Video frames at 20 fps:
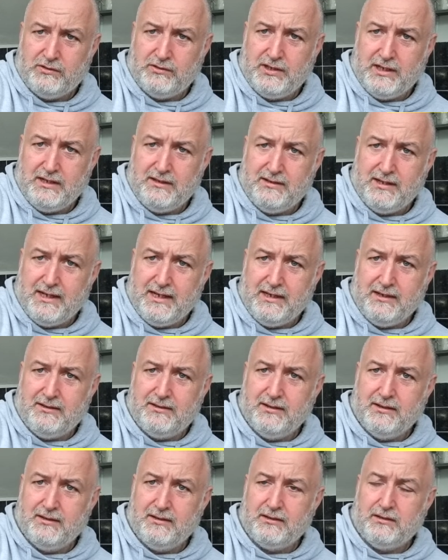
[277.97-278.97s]

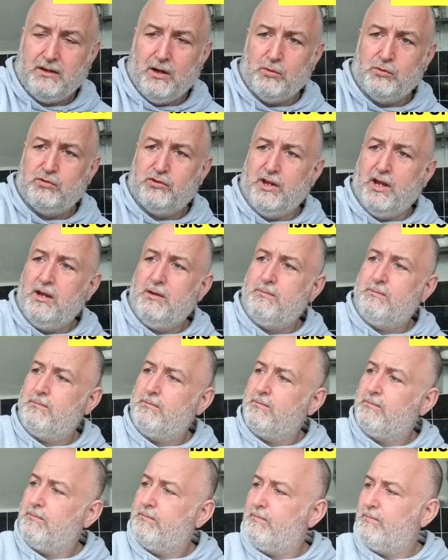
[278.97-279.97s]
TT's coaster.
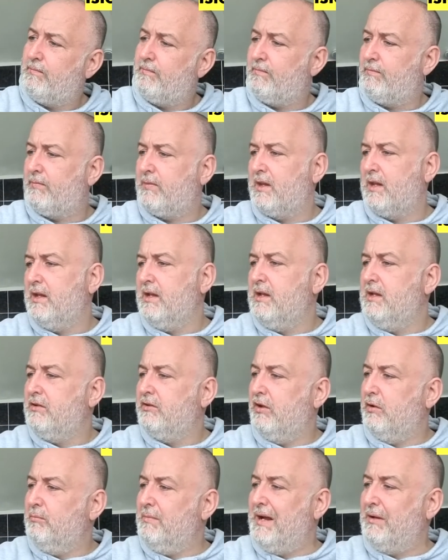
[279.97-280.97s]

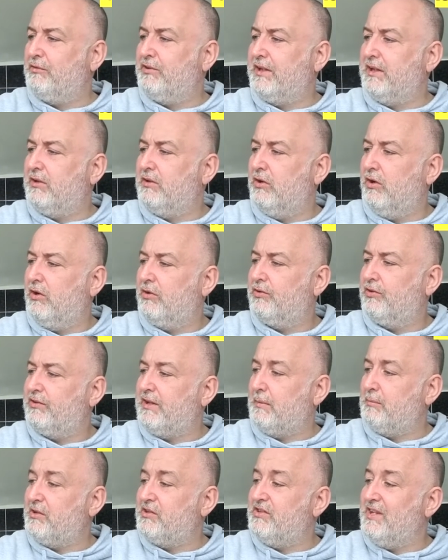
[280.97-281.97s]
So, mountain course,
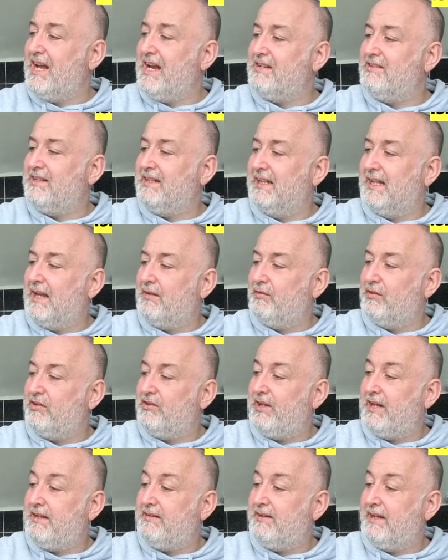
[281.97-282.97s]
established 1911,
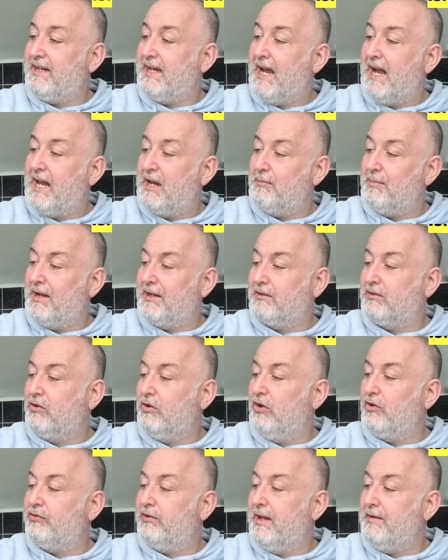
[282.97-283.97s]
TT, Isle of Man.
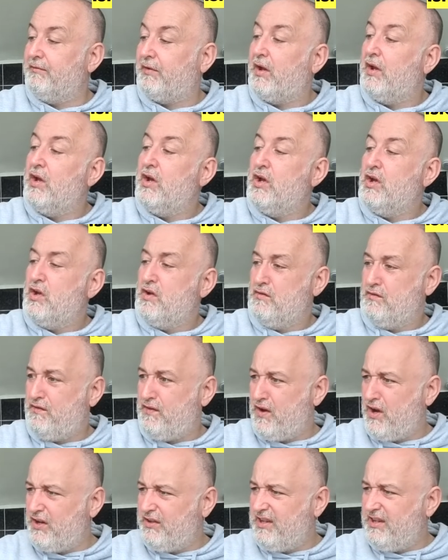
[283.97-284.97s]
Course length,
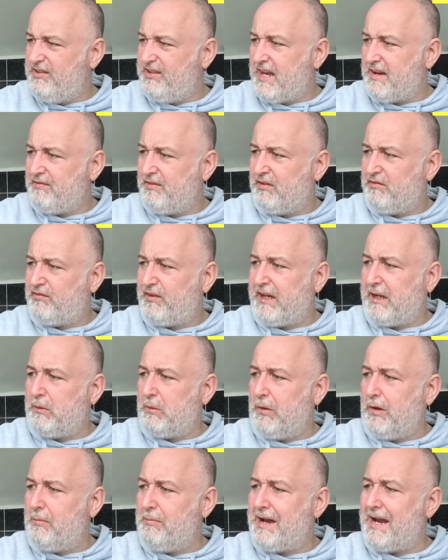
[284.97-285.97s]

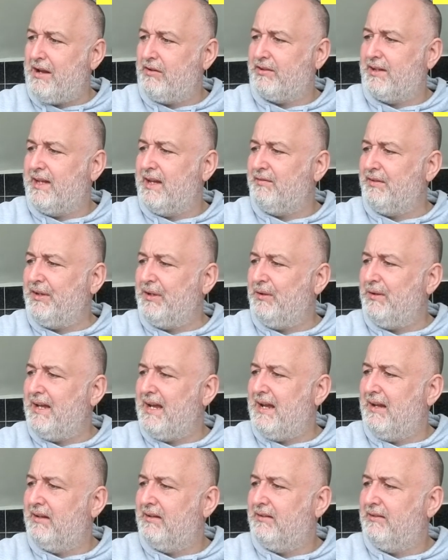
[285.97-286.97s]
37¾ miles. I never knew
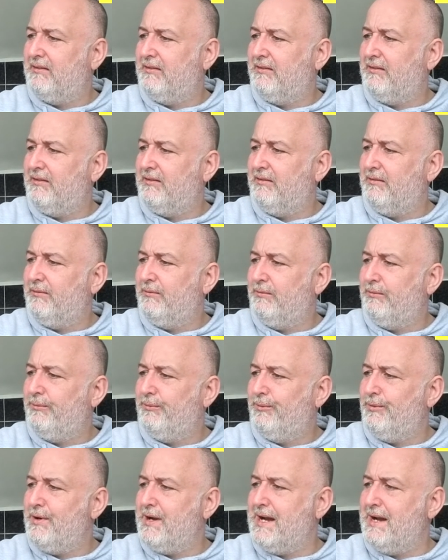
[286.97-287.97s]
that.
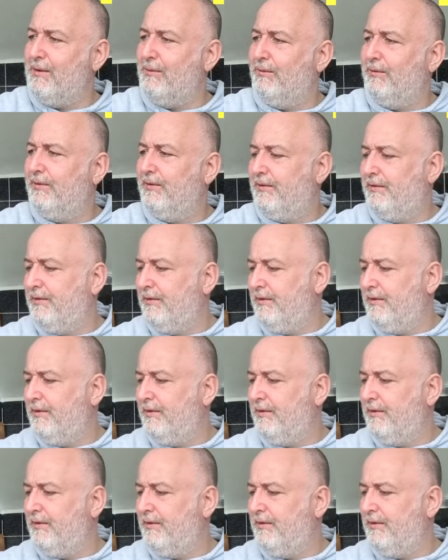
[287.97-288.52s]
Wow.